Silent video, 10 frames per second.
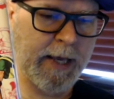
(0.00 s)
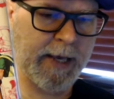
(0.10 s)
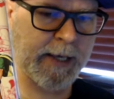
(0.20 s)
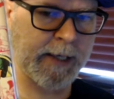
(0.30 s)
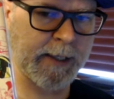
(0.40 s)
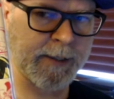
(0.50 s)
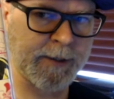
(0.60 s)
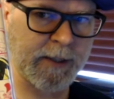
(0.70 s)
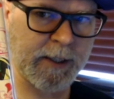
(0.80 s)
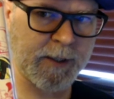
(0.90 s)

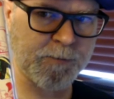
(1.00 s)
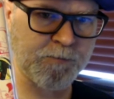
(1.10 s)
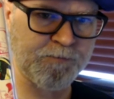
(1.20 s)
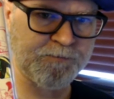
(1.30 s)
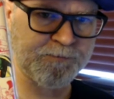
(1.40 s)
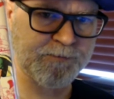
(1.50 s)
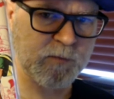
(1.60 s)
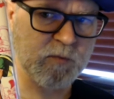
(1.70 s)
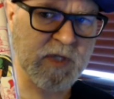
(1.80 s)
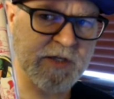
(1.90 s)
and
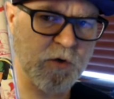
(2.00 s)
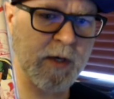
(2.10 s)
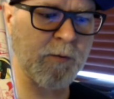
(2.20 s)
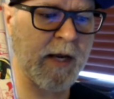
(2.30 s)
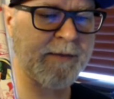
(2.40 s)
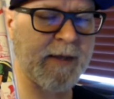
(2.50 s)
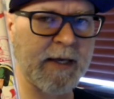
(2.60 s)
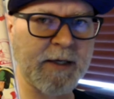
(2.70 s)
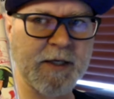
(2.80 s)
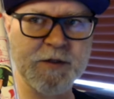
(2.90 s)
so I read
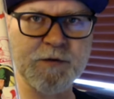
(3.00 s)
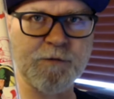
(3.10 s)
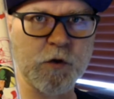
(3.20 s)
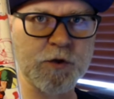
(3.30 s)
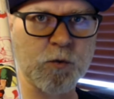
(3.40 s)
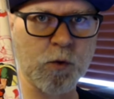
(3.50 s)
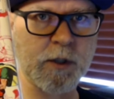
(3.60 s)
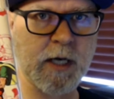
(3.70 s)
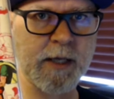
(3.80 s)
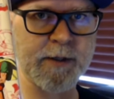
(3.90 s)
that his first
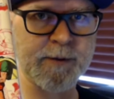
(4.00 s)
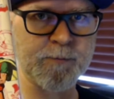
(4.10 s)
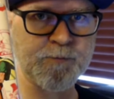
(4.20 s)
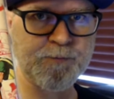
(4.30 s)
work on